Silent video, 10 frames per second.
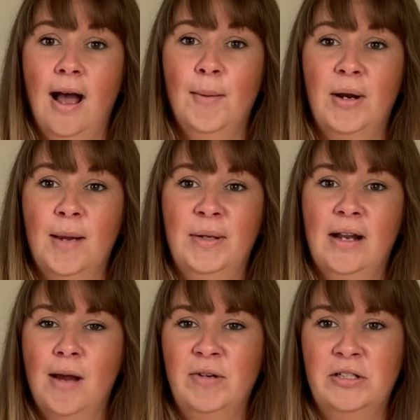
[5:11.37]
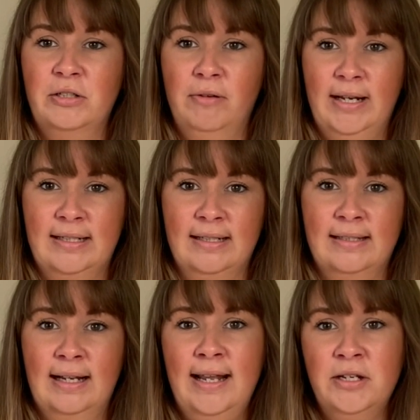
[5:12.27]
Lyme and Lyme Regis
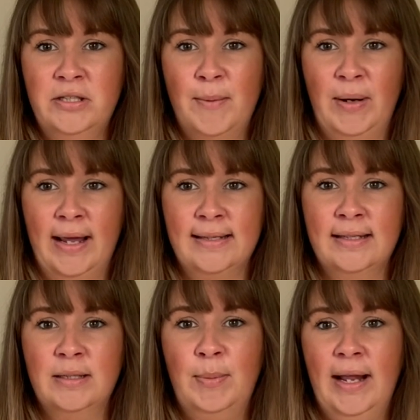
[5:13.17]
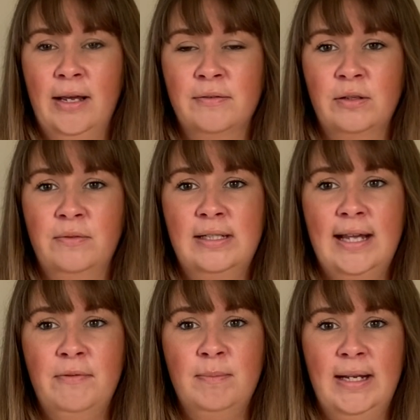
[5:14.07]
cricketers clinched their place in the playoffs of the
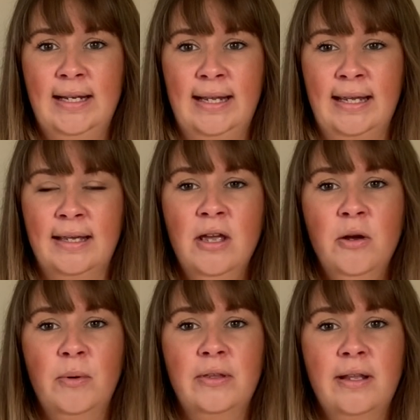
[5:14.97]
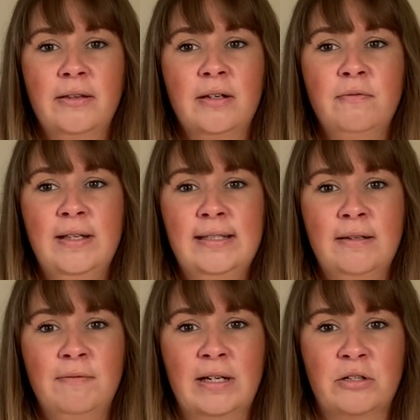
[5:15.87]
Devon Mini League with another
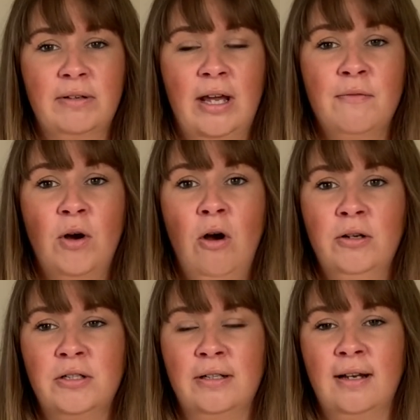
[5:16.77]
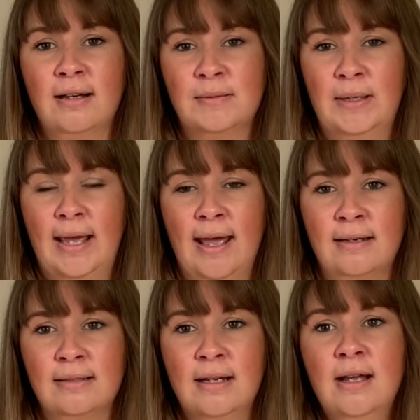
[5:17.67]
convincing victory over Honiton last
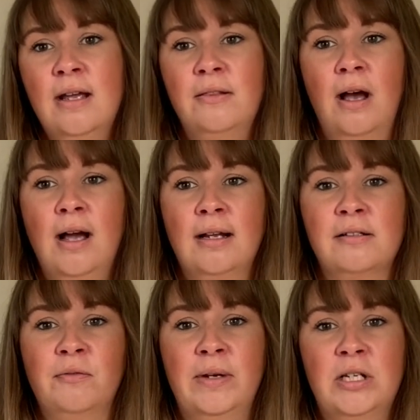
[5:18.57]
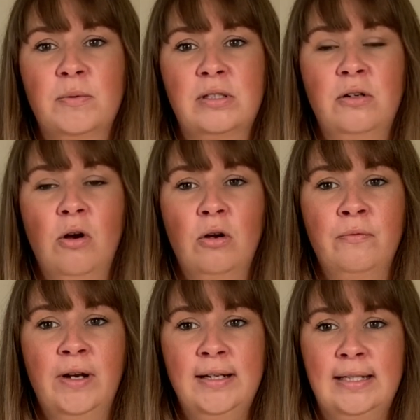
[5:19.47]
weekend, the highlight of which was a knock of
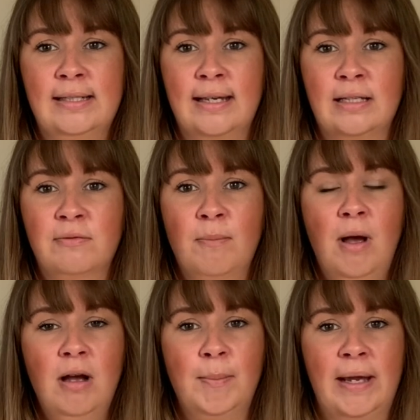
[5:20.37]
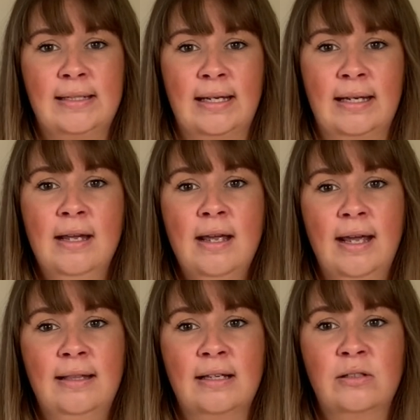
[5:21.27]
96 from Mark Beattie
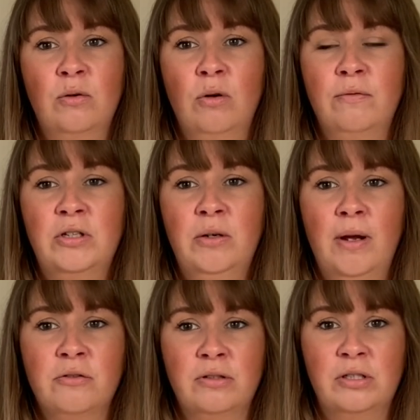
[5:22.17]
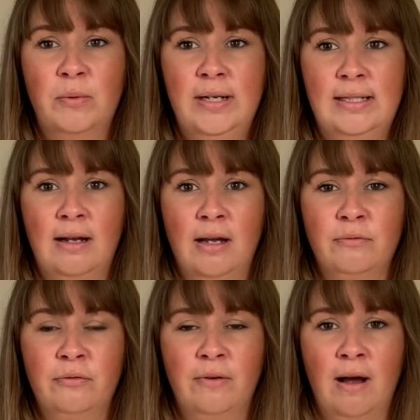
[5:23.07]
in their score of 229
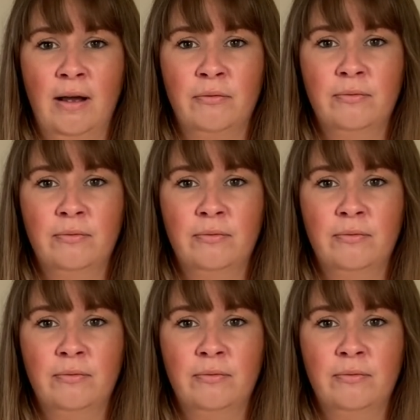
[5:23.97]
for 5.